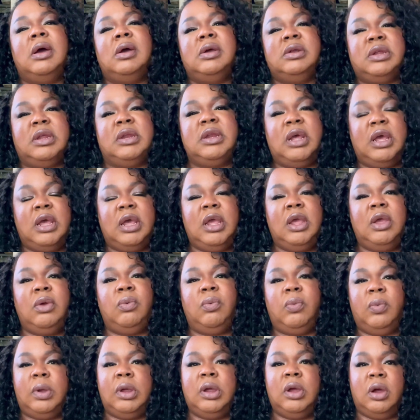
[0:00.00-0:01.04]
Today
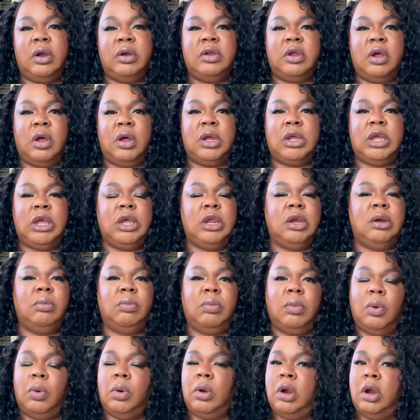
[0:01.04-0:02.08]
we are talking
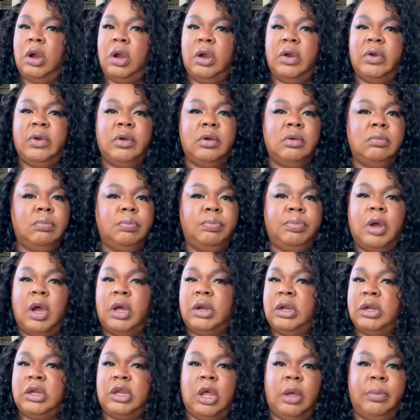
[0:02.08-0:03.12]
more
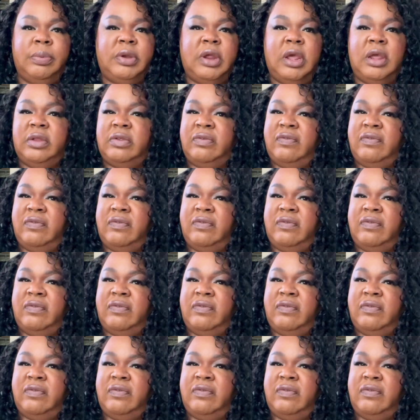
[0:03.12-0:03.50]
product updates,